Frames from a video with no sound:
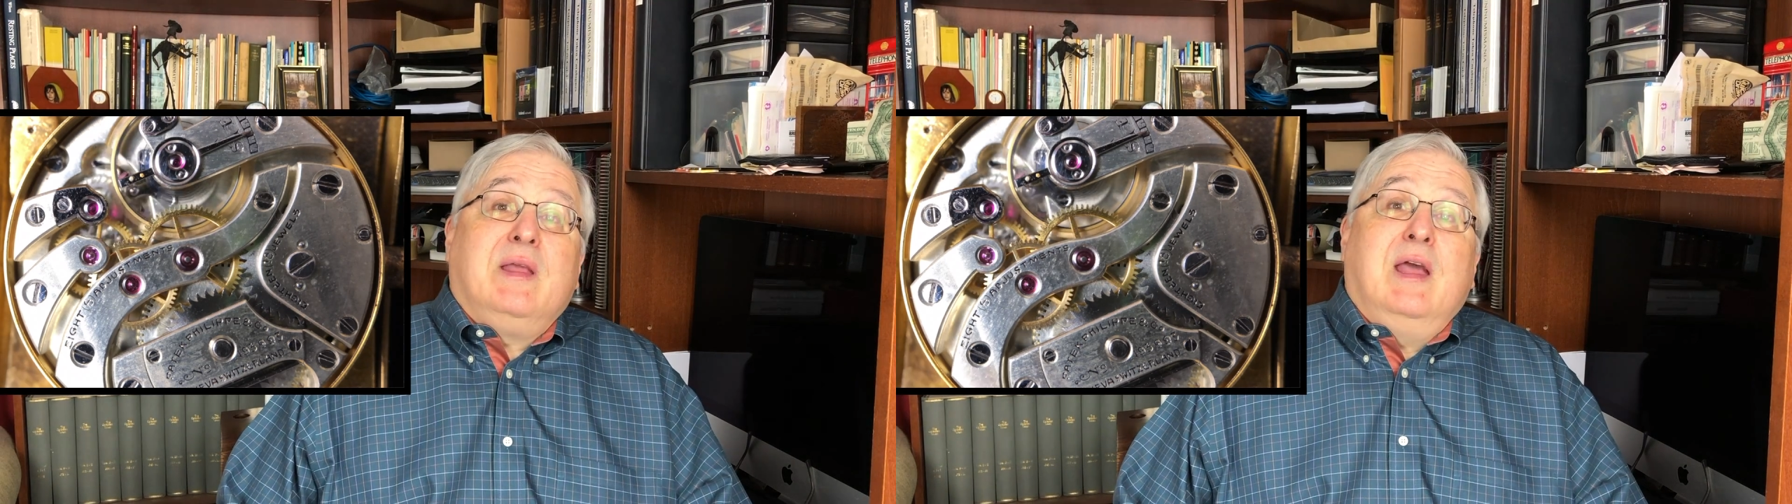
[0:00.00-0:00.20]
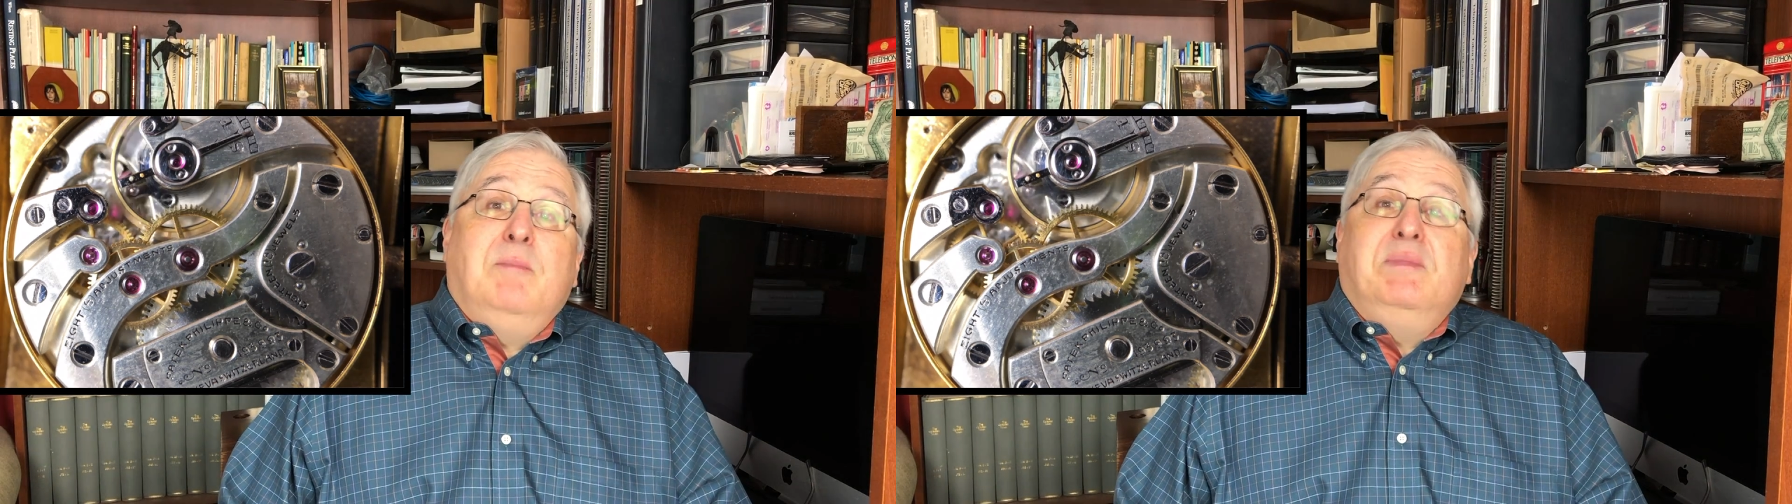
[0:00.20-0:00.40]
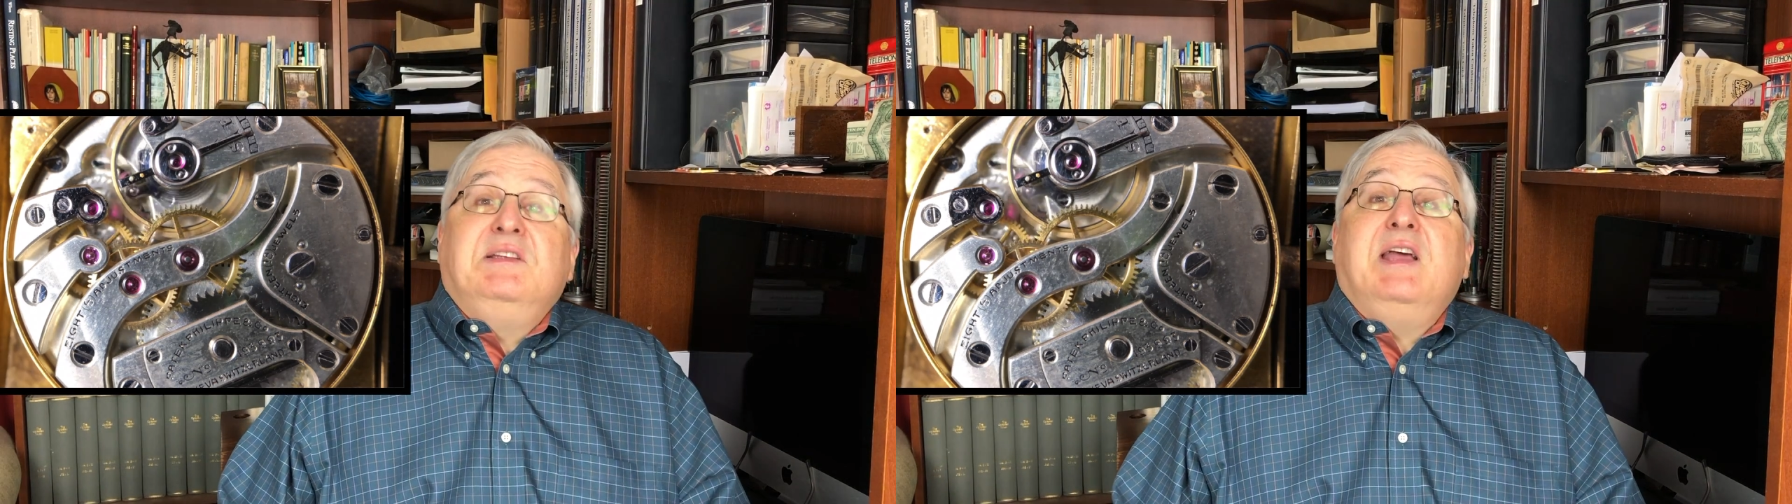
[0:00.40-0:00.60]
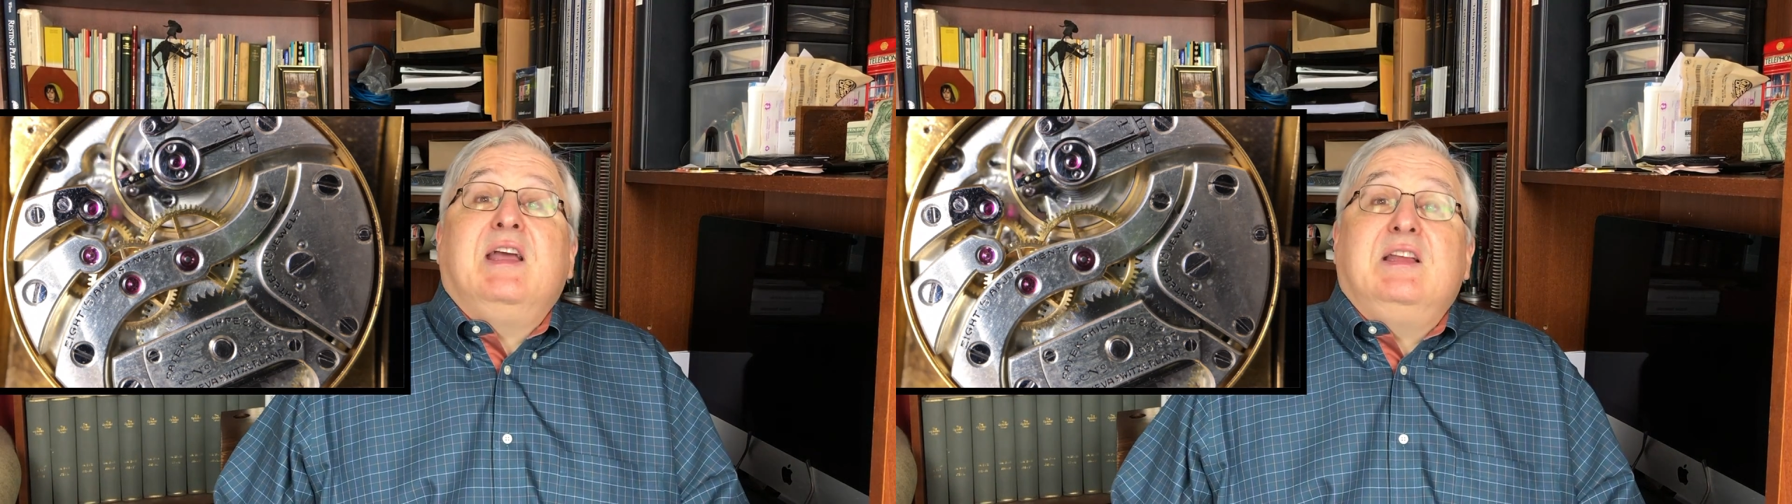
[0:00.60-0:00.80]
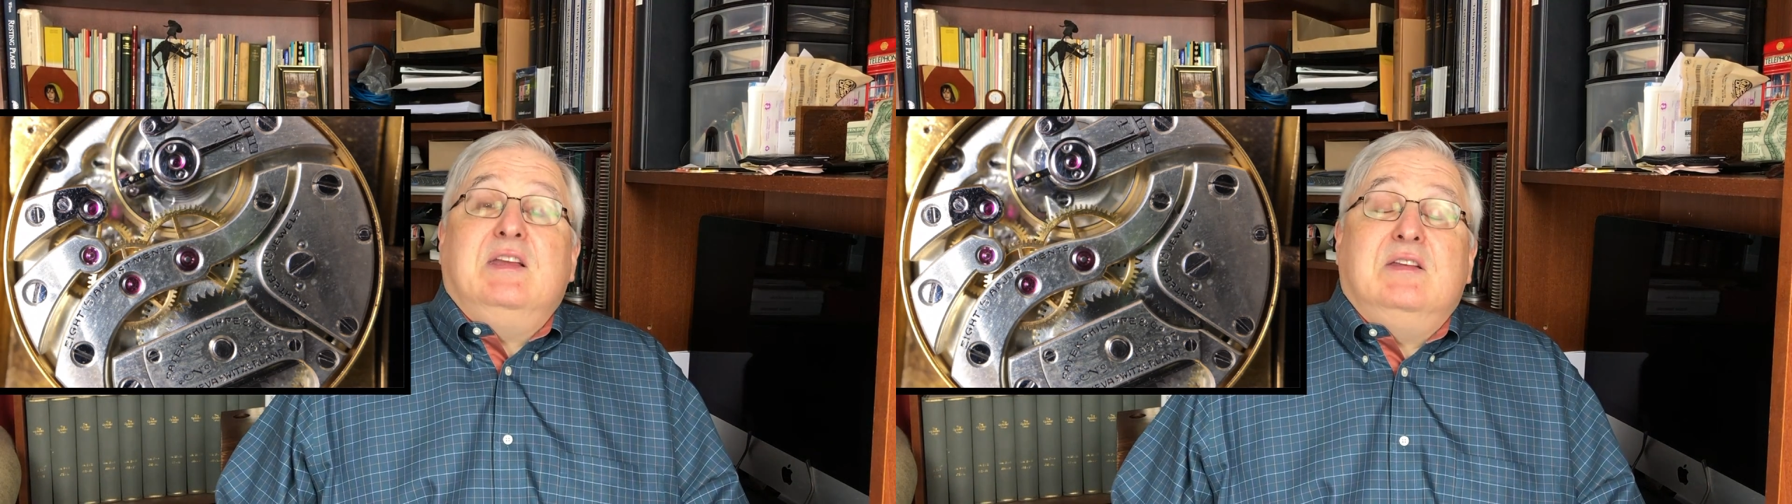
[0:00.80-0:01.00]
and
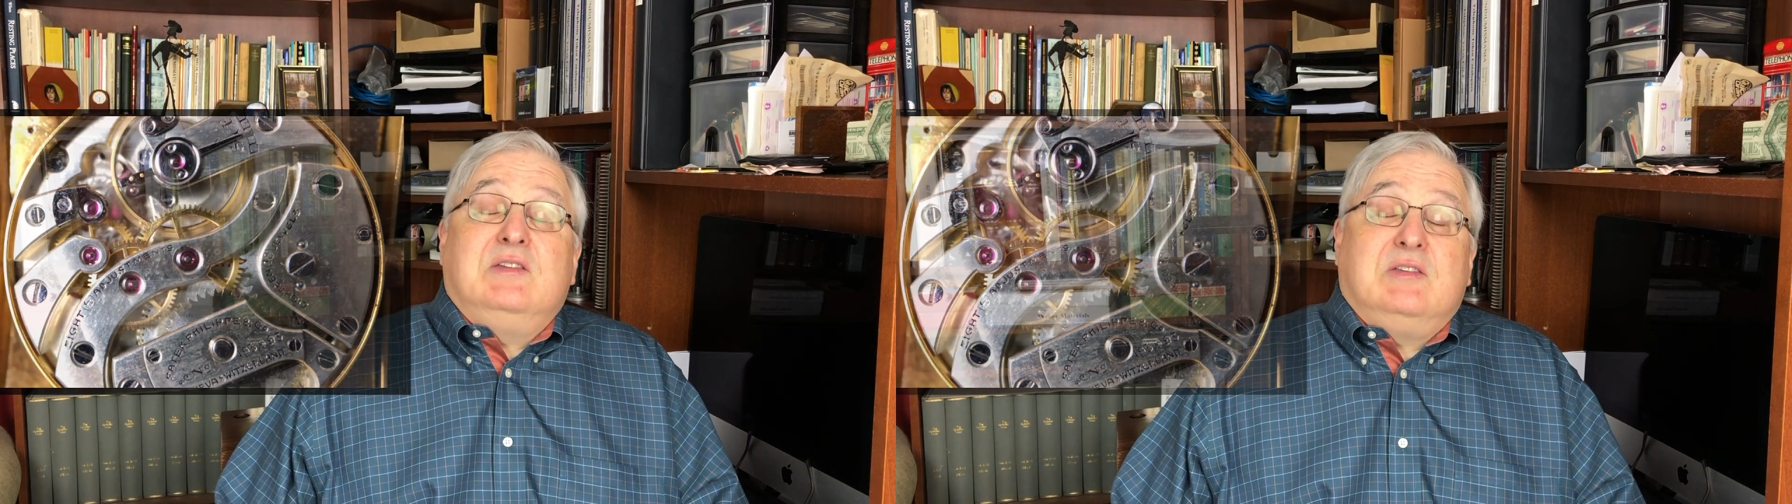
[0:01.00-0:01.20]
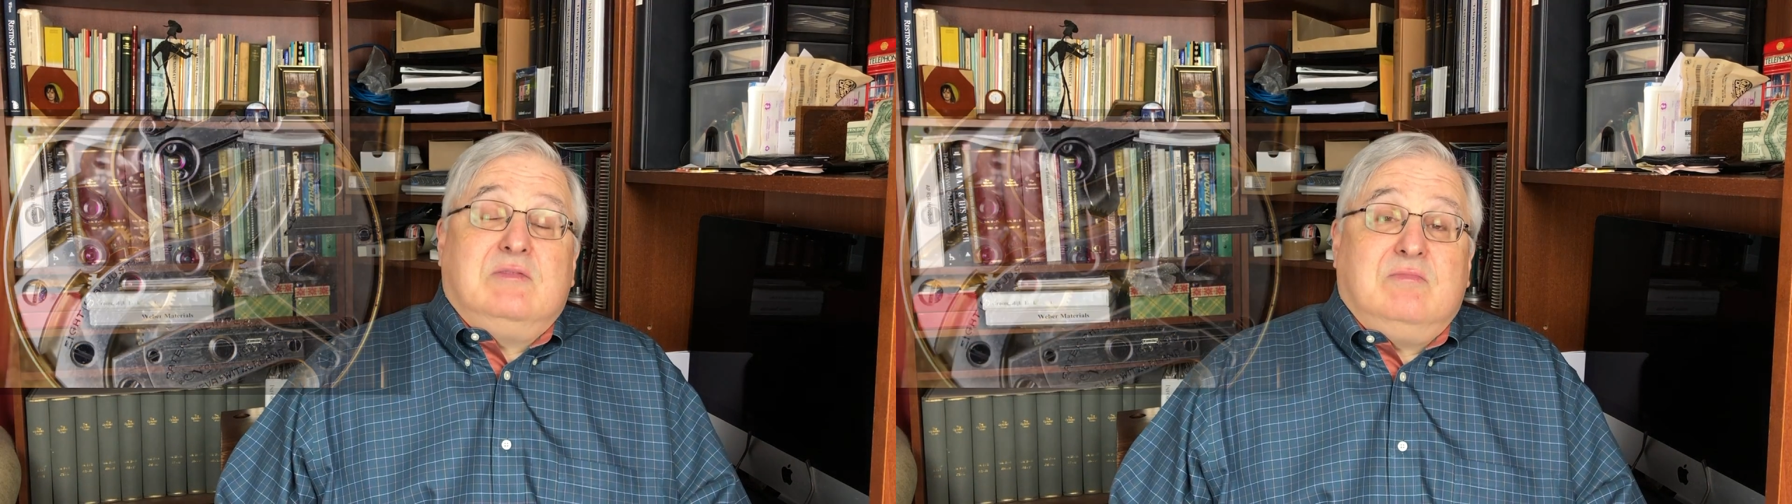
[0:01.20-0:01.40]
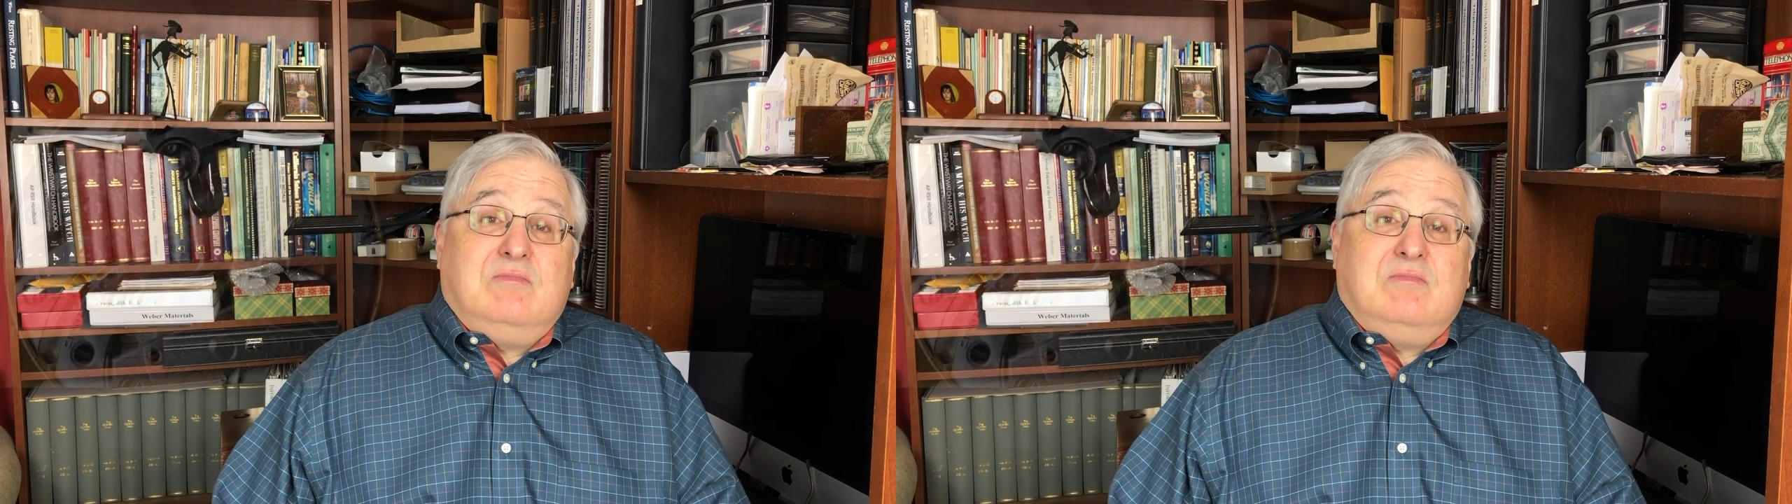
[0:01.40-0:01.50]
Patek is.